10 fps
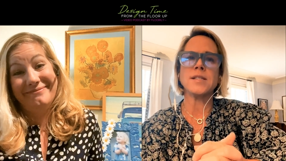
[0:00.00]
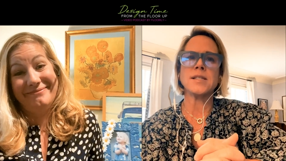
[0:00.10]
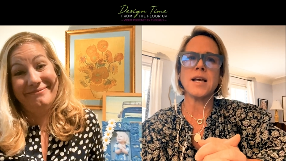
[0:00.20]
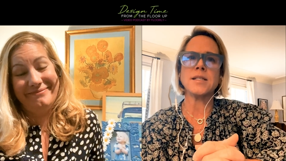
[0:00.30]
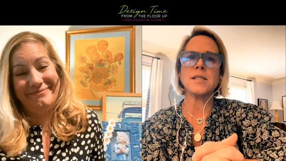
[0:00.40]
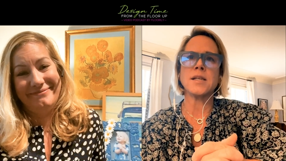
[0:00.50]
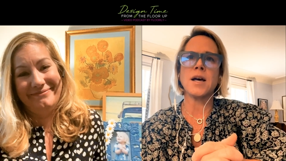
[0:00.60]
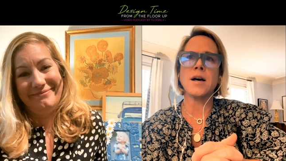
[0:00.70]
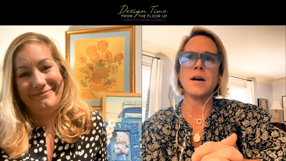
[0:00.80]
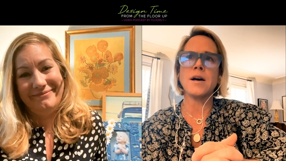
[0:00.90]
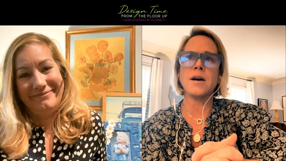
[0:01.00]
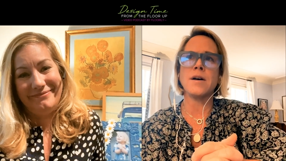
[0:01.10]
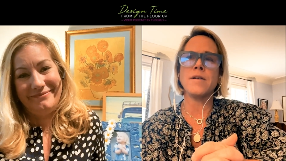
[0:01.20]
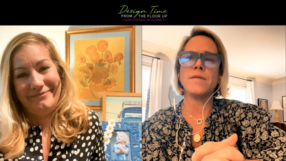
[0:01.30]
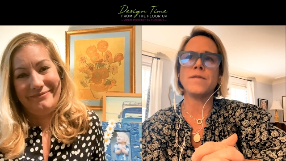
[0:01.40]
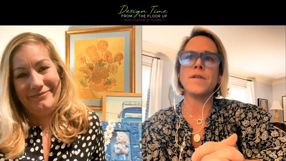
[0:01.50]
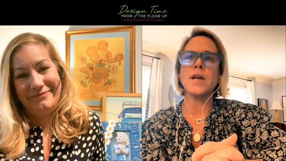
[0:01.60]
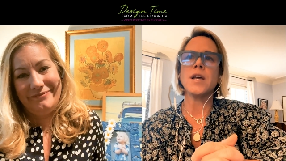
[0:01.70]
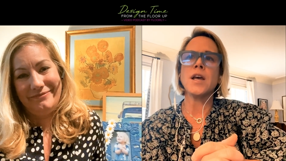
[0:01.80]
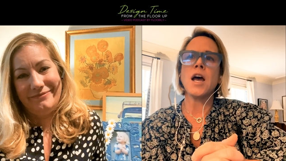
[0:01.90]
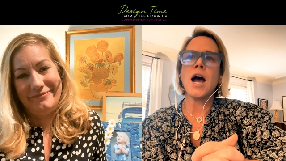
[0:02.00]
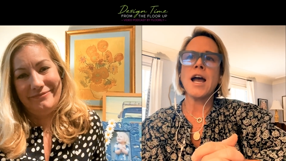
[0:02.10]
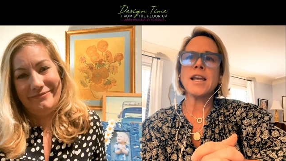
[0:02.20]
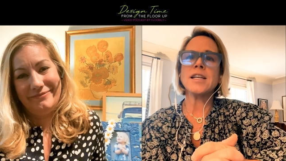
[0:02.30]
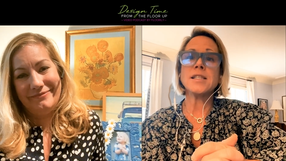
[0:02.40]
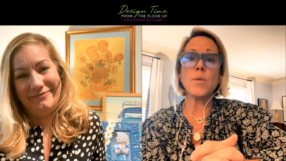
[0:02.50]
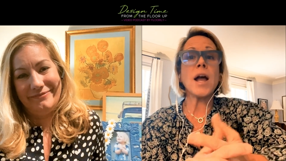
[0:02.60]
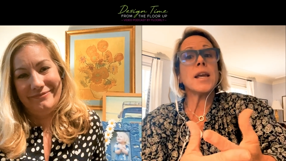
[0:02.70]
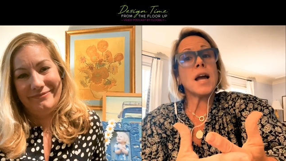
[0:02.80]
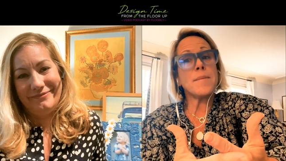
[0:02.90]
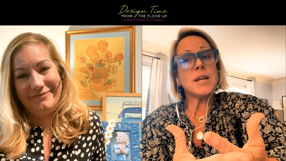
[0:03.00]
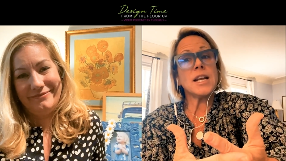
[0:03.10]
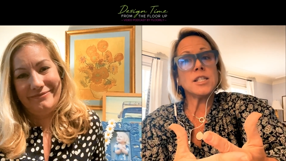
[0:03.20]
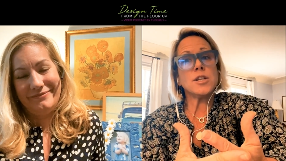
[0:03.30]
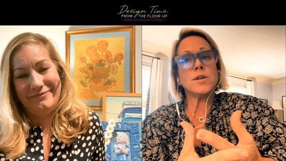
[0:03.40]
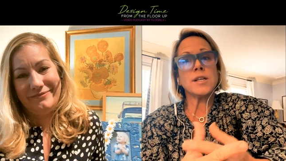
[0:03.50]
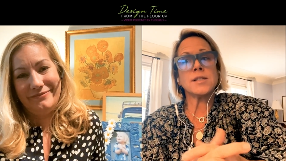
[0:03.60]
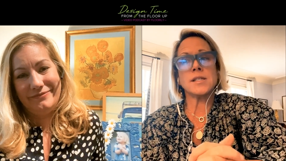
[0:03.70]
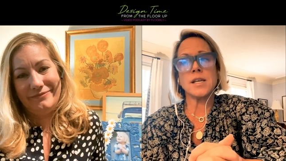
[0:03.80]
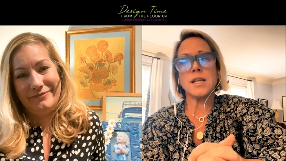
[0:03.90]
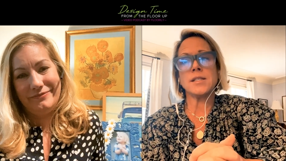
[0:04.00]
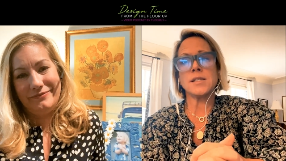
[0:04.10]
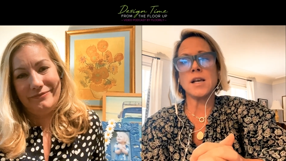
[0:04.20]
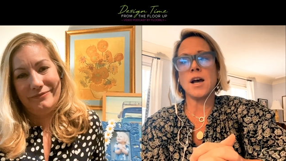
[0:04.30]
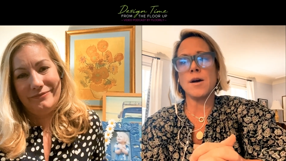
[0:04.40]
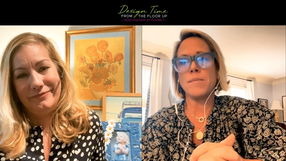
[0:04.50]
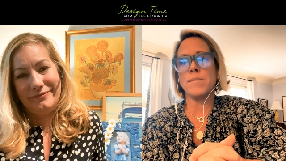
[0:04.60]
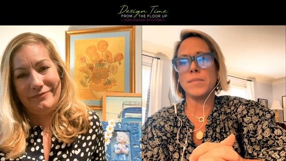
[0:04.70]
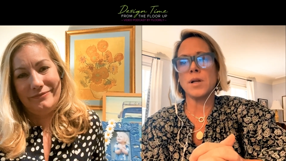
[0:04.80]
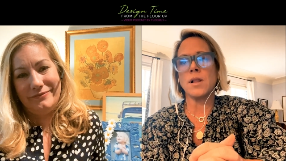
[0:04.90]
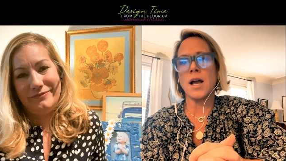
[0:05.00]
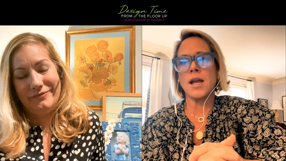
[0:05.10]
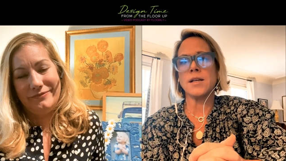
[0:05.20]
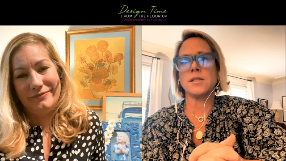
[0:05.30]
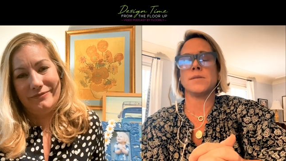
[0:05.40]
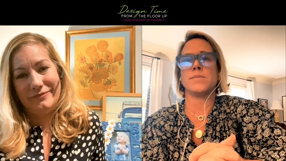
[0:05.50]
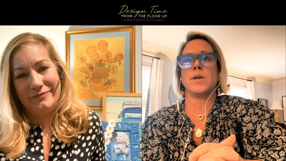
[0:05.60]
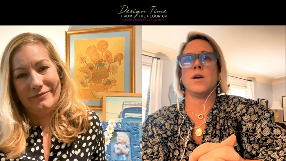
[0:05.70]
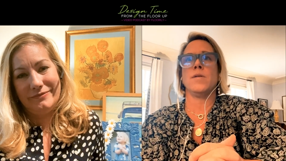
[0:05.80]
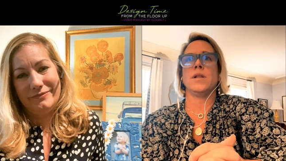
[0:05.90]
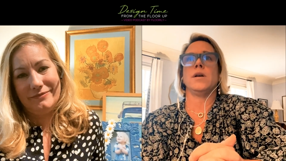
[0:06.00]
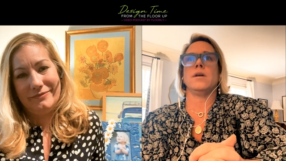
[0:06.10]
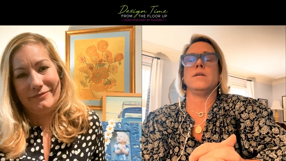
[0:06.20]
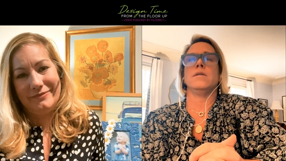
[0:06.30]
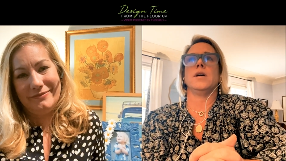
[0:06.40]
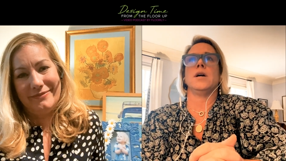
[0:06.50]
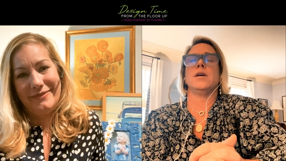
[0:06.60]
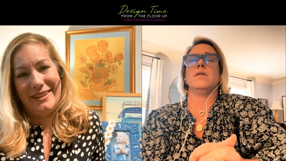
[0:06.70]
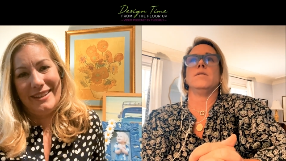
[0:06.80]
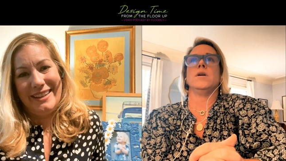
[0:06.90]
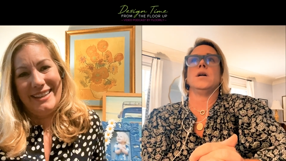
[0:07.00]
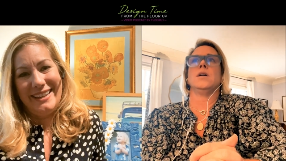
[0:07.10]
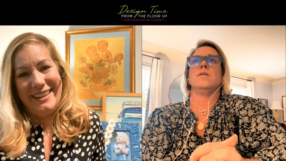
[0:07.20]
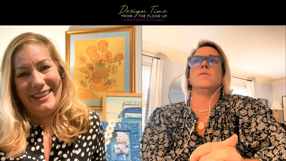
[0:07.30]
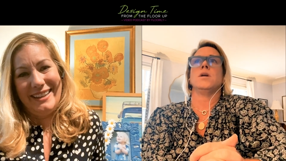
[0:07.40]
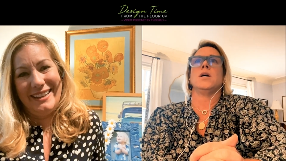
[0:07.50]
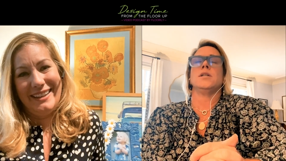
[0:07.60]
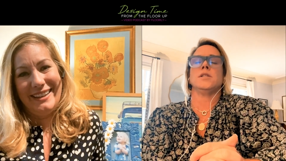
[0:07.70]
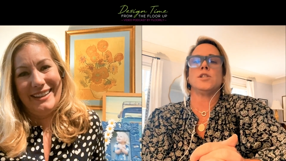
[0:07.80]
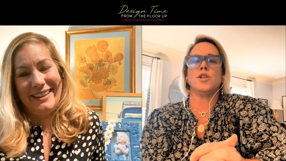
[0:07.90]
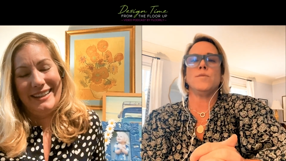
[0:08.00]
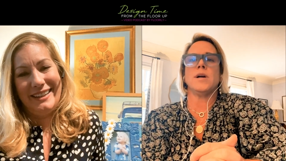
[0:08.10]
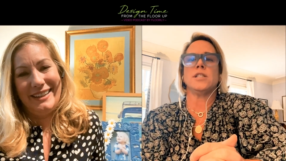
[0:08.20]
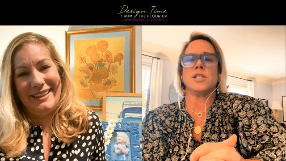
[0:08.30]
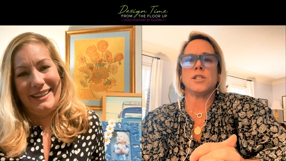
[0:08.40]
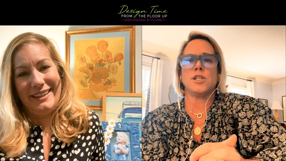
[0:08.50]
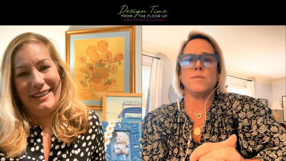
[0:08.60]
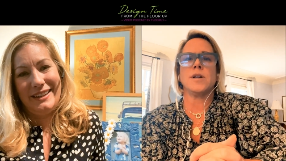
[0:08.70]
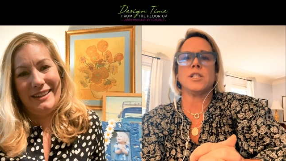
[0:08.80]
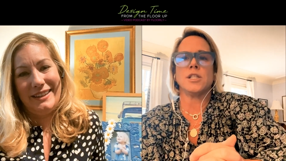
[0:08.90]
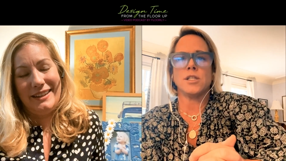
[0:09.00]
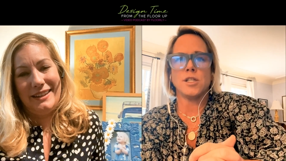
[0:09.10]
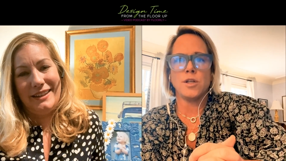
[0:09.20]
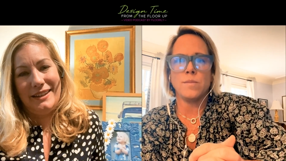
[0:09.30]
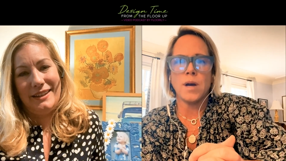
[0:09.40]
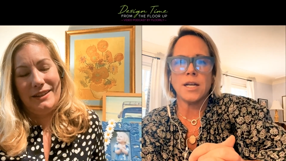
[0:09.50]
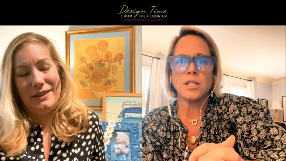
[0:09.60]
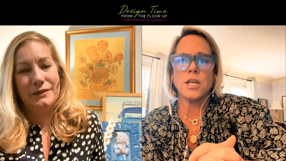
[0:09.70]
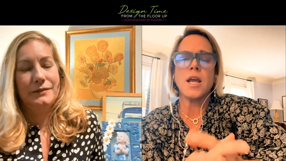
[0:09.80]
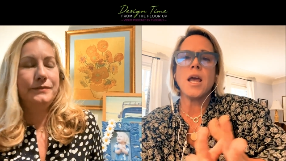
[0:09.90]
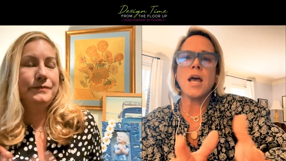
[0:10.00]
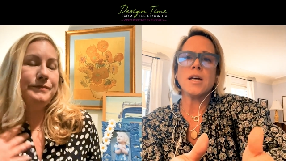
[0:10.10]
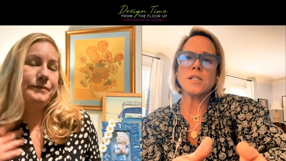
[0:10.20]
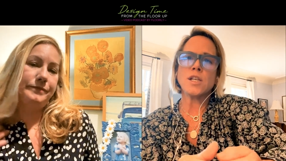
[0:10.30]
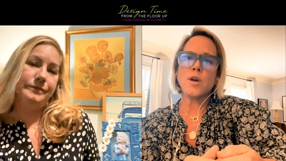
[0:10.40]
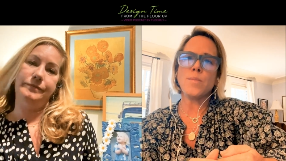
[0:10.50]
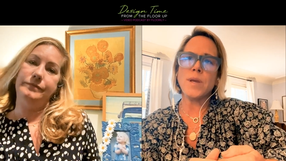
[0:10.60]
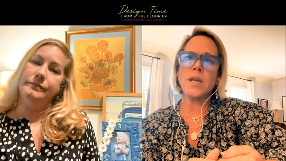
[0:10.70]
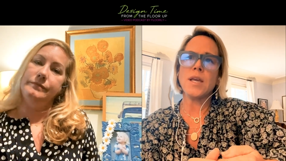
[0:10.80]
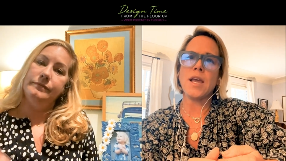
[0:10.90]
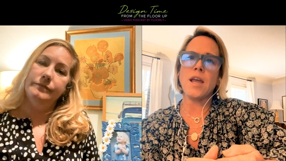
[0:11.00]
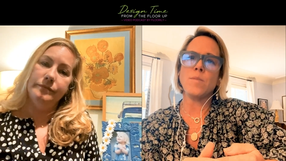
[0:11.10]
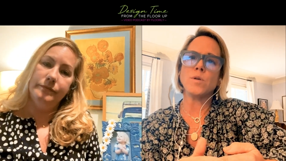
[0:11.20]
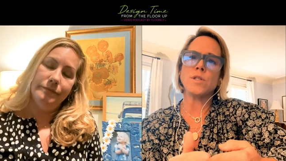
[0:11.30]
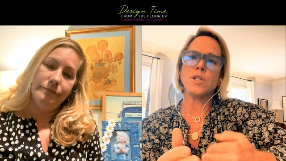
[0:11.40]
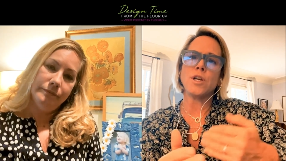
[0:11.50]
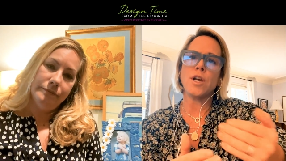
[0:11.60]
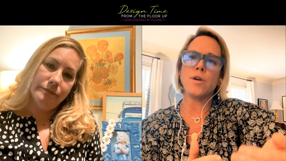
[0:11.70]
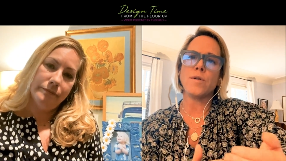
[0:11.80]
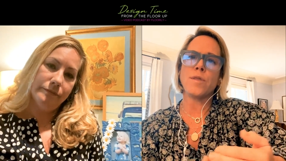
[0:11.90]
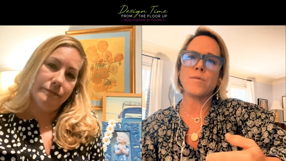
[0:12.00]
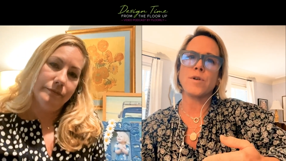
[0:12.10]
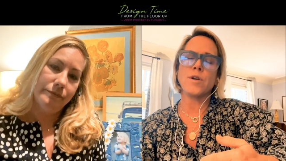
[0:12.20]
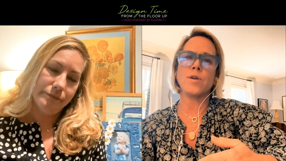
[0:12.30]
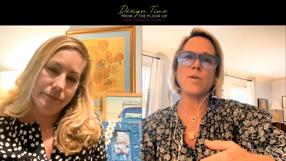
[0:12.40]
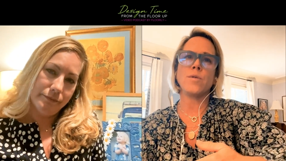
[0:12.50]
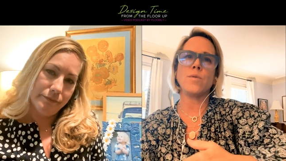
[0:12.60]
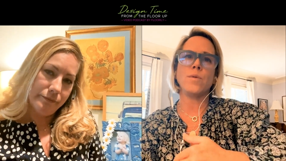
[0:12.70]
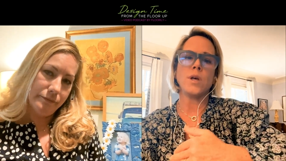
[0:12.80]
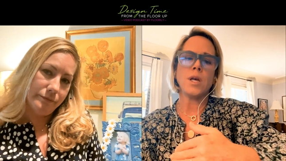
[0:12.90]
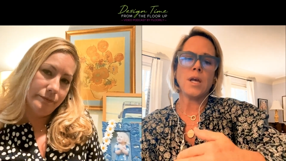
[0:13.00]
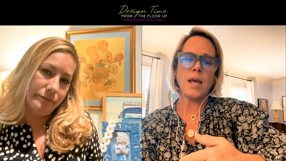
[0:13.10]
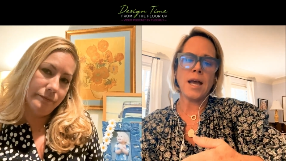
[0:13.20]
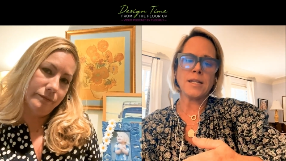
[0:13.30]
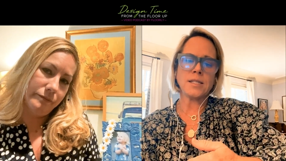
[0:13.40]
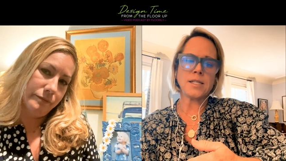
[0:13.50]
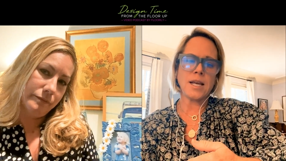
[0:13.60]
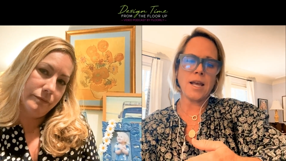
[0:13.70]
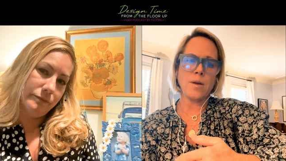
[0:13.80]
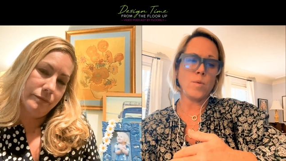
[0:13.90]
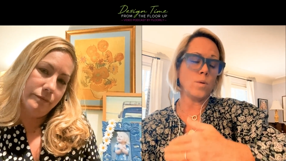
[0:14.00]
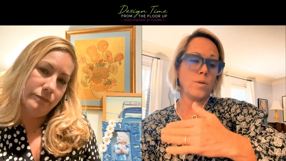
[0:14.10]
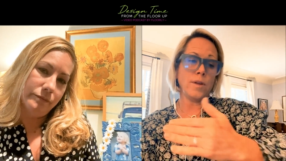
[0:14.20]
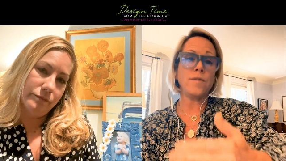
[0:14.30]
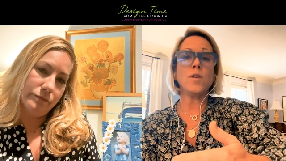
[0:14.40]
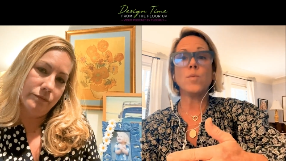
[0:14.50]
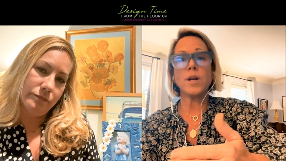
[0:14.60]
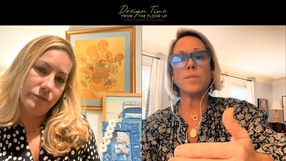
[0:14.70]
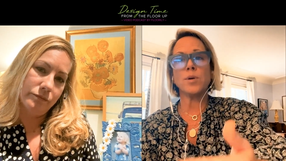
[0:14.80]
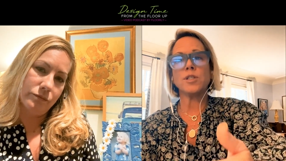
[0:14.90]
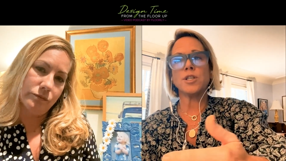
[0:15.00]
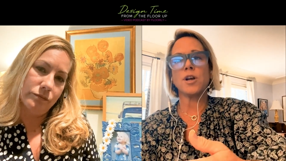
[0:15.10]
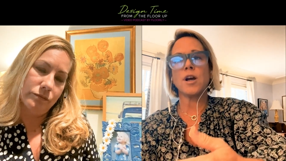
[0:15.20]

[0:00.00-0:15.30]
Speaker 1: sense of, I can, I, I mean, I do see some clients going like, oh God, oh God, oh God, it's too much, it's too much, it's too much. And so being able to go through and say, well, if you want to put your